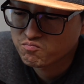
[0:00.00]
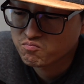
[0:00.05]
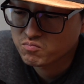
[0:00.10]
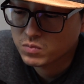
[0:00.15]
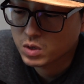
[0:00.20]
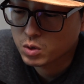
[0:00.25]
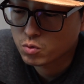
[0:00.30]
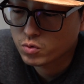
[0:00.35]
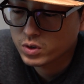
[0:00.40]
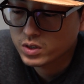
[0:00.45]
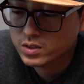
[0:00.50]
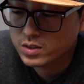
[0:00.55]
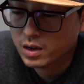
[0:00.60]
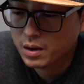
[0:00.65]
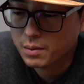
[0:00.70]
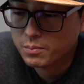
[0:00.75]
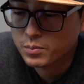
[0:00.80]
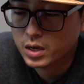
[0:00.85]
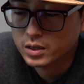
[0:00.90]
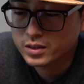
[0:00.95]
The reason I
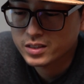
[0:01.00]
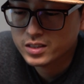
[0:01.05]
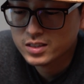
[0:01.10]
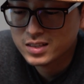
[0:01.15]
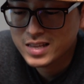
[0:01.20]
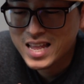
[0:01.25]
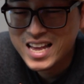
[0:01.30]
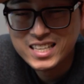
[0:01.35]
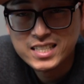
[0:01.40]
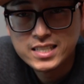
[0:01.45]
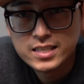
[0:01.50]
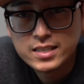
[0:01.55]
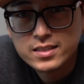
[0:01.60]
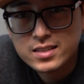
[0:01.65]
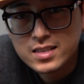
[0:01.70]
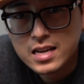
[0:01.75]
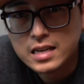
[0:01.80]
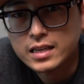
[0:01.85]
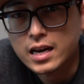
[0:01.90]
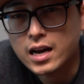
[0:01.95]
bought this lens is
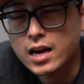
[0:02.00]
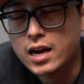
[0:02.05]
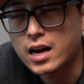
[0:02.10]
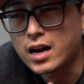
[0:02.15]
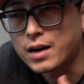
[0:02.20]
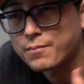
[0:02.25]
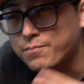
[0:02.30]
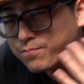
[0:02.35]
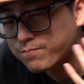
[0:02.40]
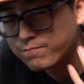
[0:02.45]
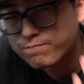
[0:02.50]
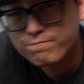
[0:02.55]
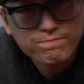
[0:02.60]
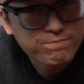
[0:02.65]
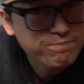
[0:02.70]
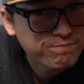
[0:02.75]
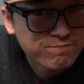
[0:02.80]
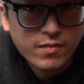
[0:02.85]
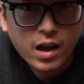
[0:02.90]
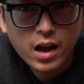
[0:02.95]
that
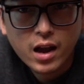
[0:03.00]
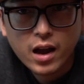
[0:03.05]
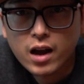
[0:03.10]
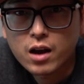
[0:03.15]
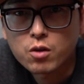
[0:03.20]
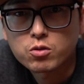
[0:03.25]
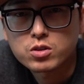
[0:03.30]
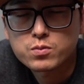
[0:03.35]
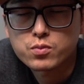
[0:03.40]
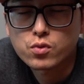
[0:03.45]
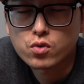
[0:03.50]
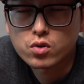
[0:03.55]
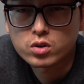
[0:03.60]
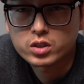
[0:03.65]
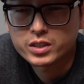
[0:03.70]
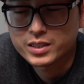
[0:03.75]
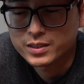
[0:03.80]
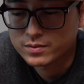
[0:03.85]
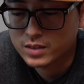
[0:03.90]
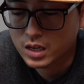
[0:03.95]
I was
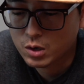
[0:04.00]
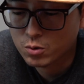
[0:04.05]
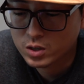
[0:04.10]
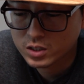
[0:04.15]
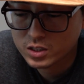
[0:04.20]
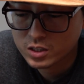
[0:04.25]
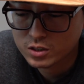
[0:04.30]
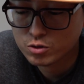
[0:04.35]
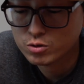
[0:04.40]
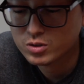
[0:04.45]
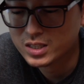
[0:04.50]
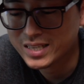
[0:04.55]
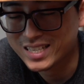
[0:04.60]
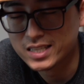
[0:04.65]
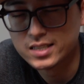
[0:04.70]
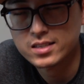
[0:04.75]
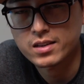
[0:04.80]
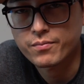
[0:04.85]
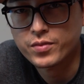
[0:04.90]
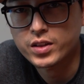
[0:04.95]
bored. I wanted to
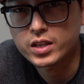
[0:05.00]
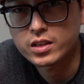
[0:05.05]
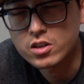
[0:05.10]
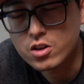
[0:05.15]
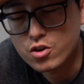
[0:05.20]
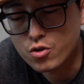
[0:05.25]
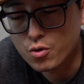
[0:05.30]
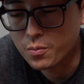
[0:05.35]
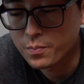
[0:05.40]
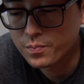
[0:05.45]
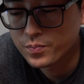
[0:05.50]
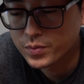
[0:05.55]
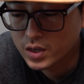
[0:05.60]
test something new.